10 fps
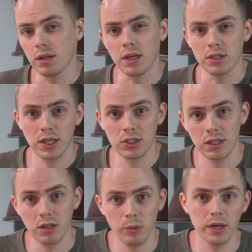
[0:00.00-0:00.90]
It's
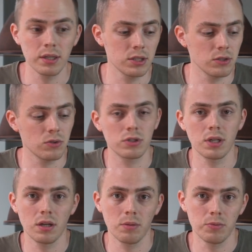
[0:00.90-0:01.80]
actually quite easy to
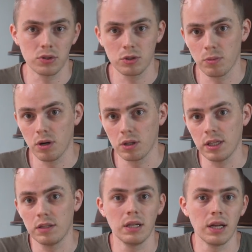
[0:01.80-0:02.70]
set up the smart
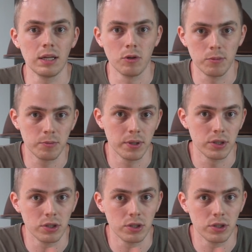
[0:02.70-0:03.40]
LED light bulbs by